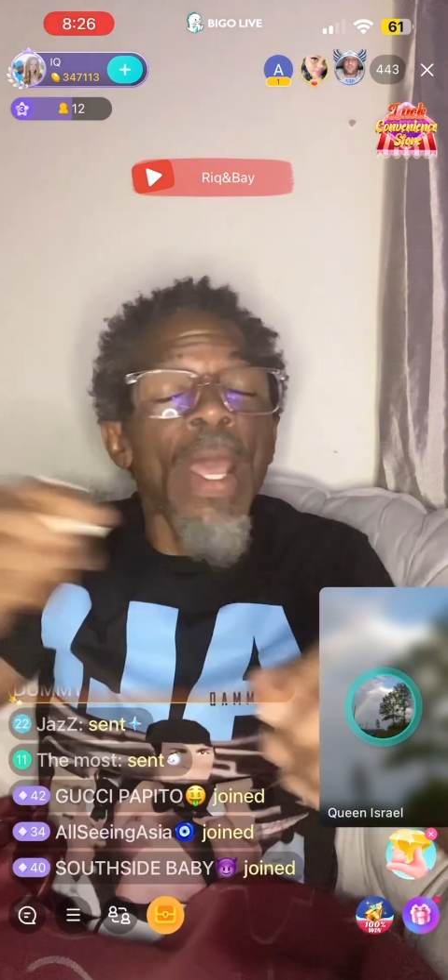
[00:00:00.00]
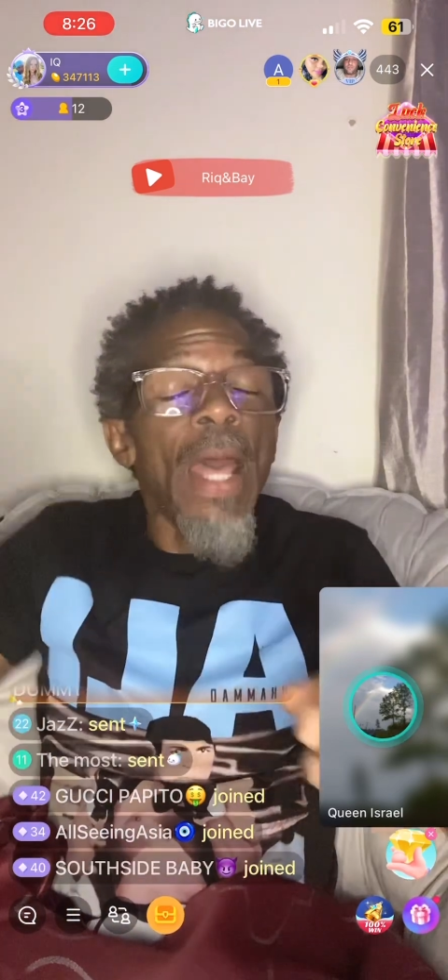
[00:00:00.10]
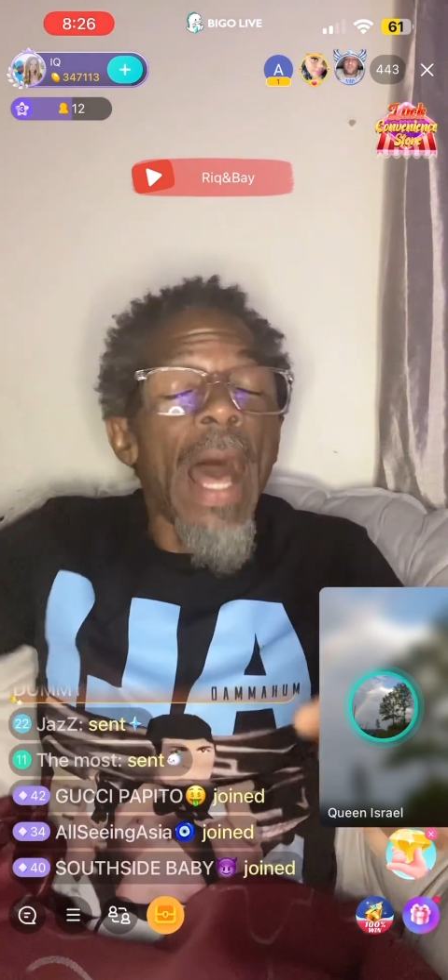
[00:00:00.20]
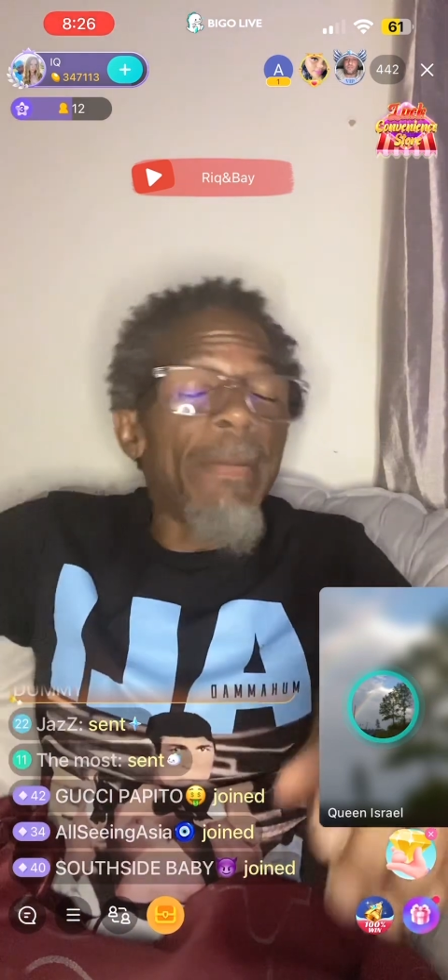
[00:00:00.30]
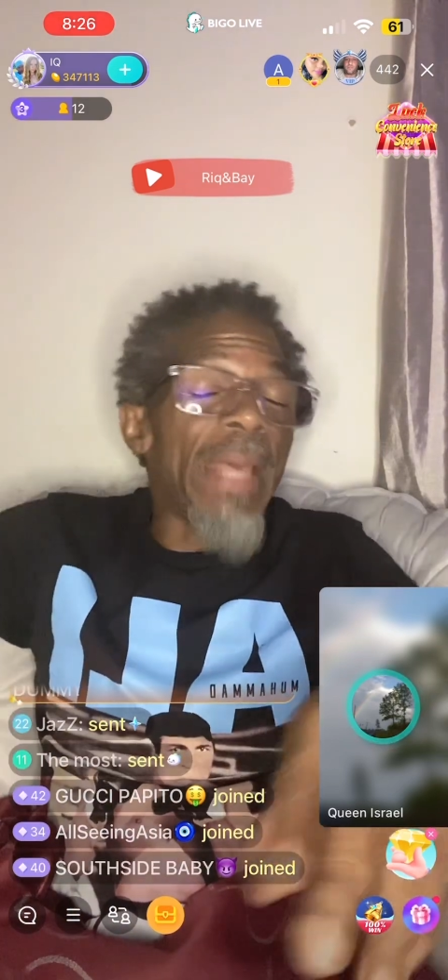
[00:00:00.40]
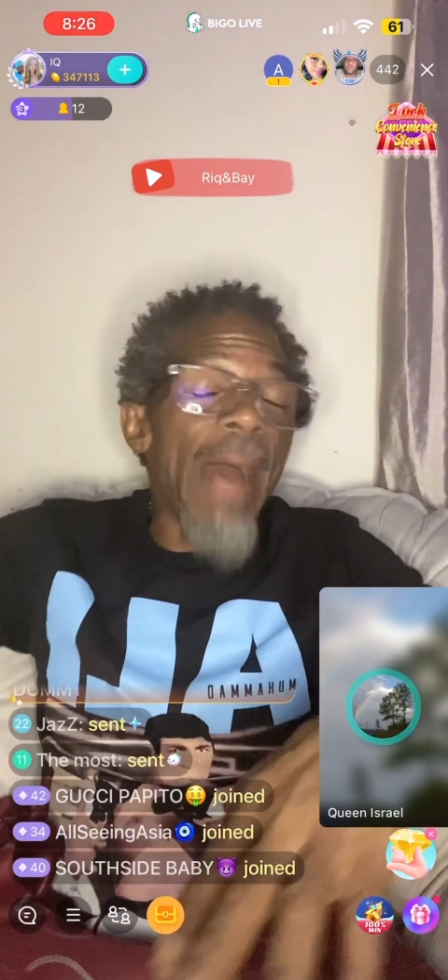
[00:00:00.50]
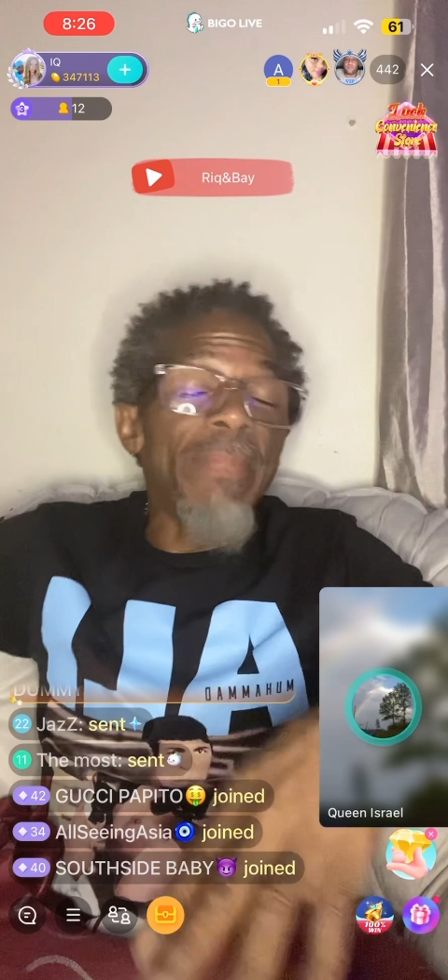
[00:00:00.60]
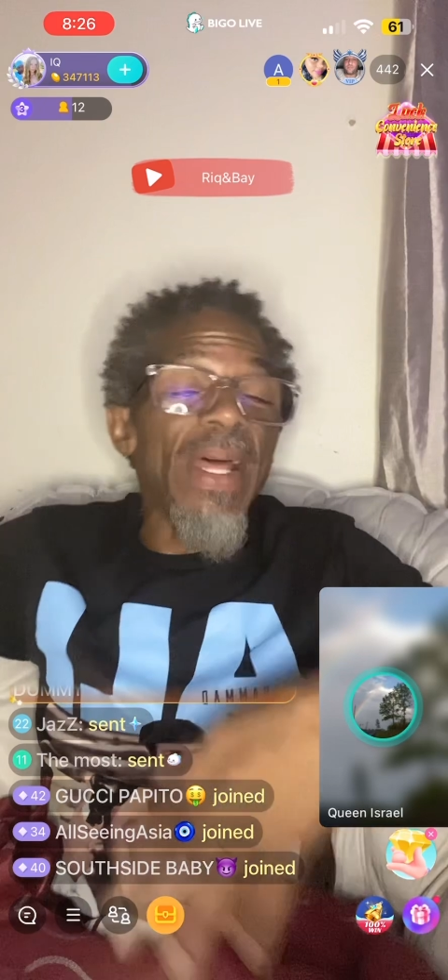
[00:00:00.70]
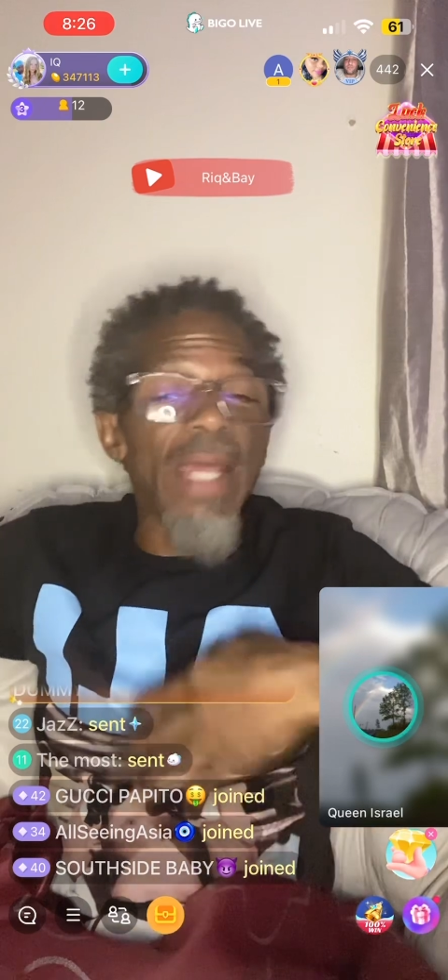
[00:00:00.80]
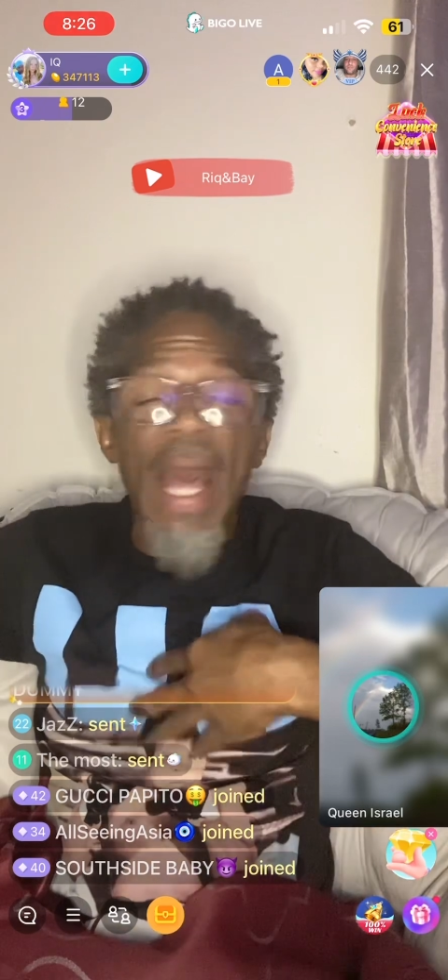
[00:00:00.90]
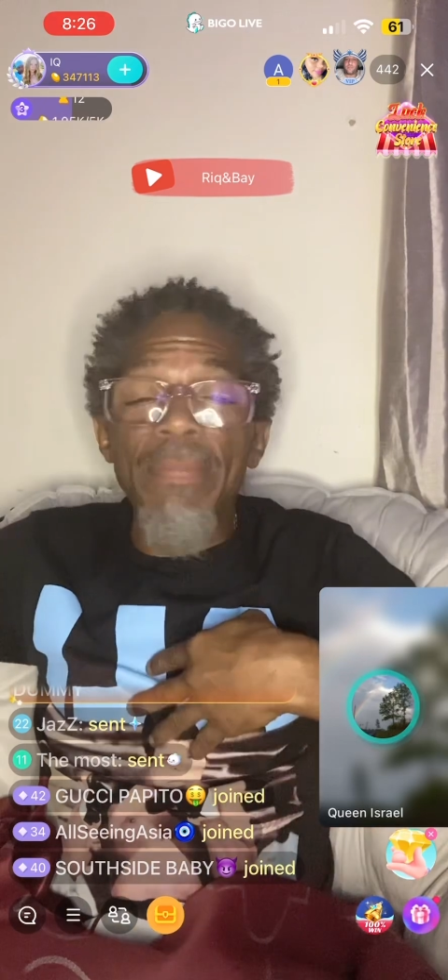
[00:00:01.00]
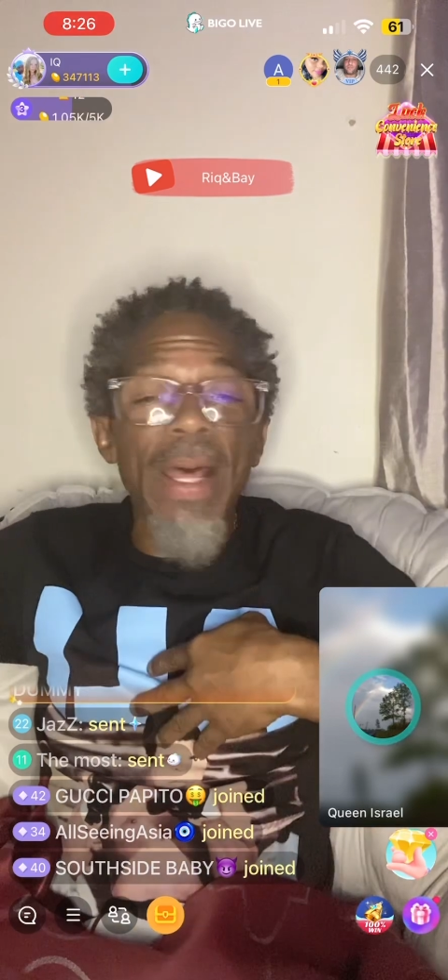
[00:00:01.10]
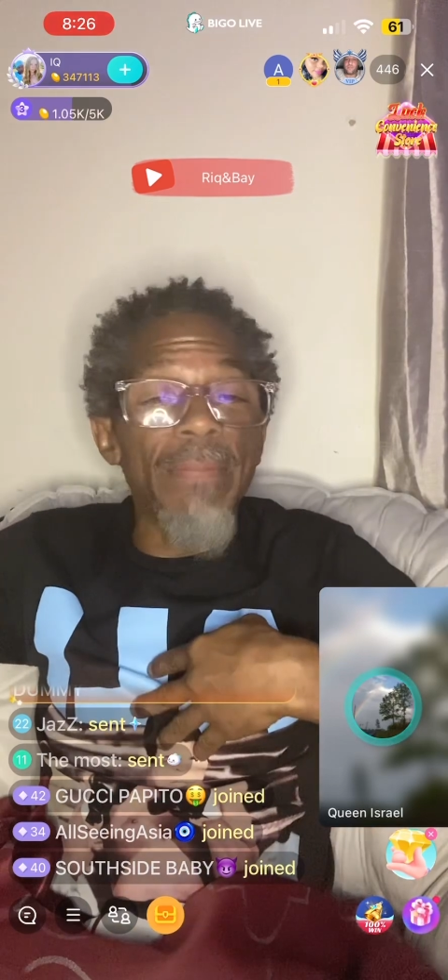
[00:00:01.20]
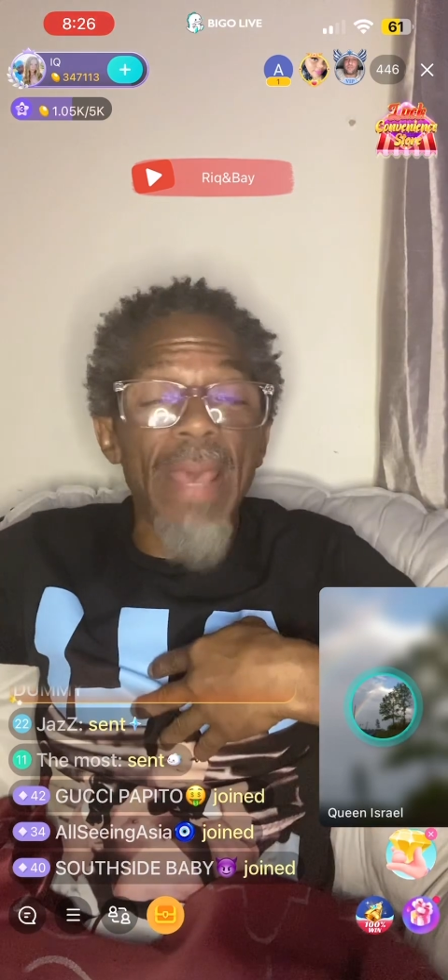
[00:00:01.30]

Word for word: I mean, I'm not. I'm not